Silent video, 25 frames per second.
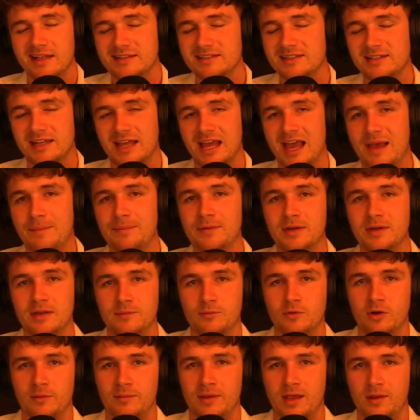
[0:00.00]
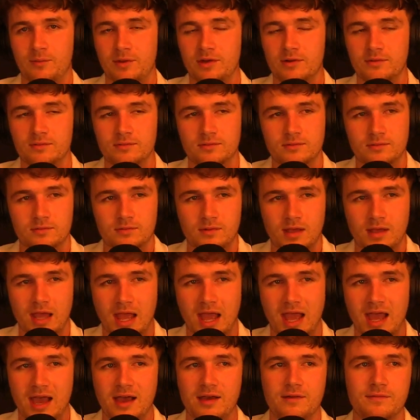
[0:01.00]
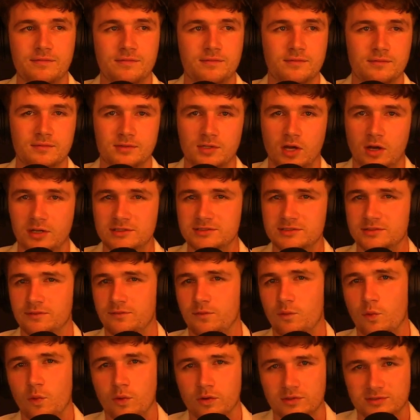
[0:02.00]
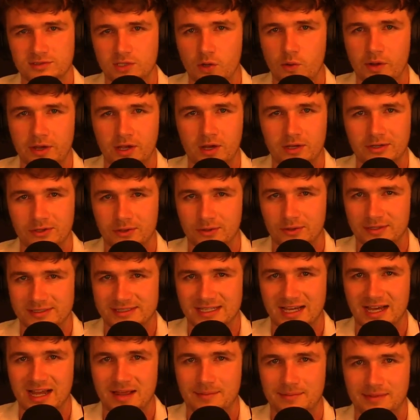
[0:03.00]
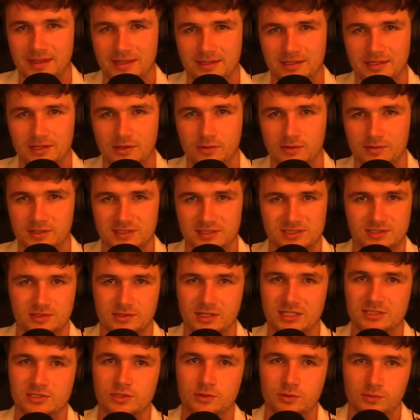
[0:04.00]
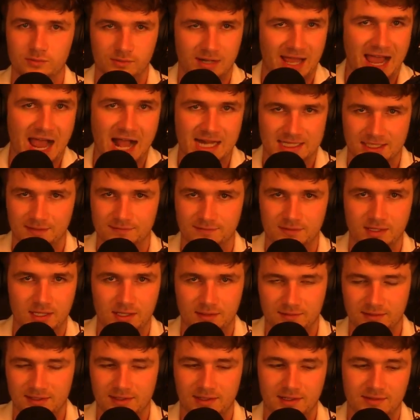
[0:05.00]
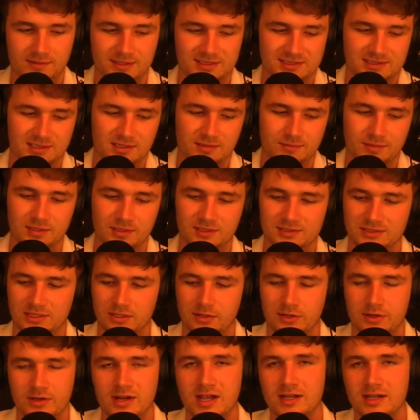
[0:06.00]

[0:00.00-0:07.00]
That doesn't happen anymore, man. We don't have tons of wars going on all the time that, unless you're actively enlisted in the military,